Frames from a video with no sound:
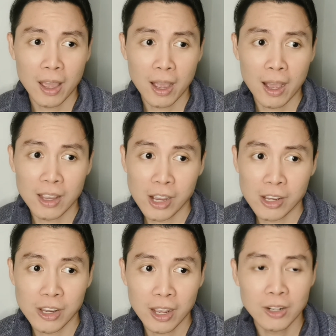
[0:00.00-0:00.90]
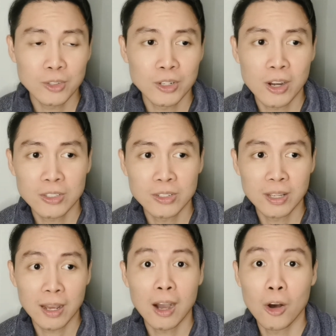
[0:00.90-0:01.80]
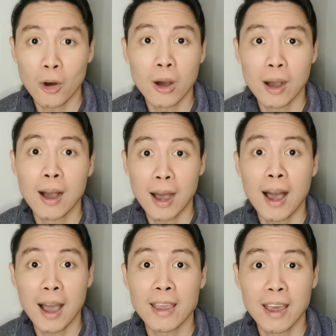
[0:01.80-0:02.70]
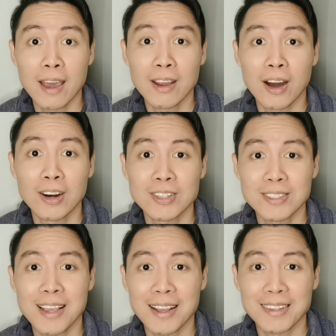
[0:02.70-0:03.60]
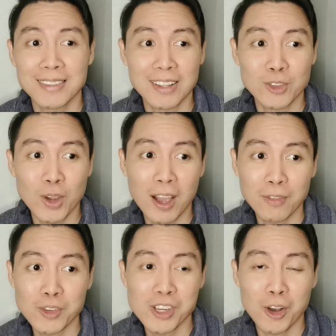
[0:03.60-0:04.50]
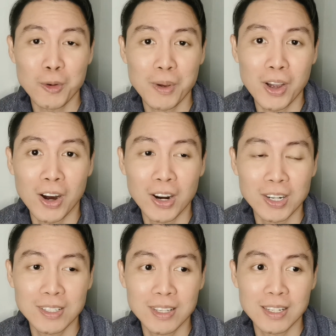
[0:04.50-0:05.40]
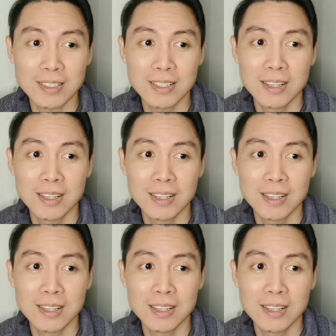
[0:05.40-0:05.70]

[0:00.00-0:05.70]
I yelled to the doctor that I had a heart attack, that you have to check on my heart. That